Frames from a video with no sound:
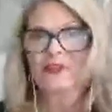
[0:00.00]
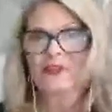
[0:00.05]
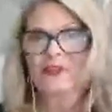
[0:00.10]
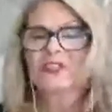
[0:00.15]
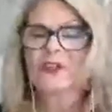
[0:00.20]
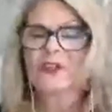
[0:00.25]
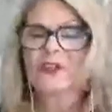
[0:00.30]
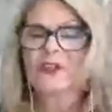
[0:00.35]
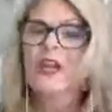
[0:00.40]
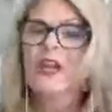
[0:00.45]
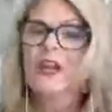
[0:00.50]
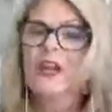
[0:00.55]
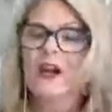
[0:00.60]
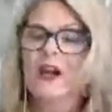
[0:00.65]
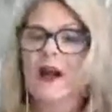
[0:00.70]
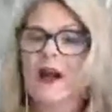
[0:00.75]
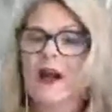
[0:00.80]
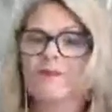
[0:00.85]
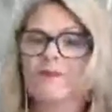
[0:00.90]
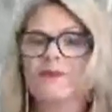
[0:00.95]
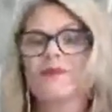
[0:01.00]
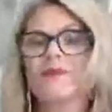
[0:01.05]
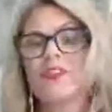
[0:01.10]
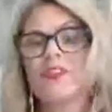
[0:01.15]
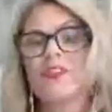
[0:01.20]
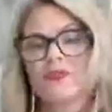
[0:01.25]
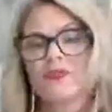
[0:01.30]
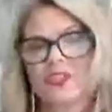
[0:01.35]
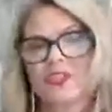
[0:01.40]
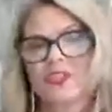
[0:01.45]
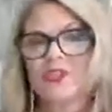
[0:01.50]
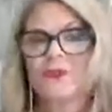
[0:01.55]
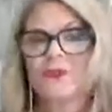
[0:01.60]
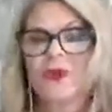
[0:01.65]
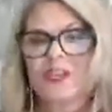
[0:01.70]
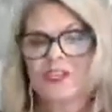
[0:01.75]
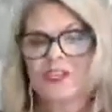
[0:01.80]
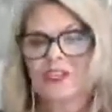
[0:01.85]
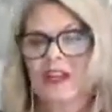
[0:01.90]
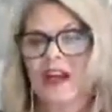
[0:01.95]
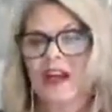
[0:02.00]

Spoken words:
So your situation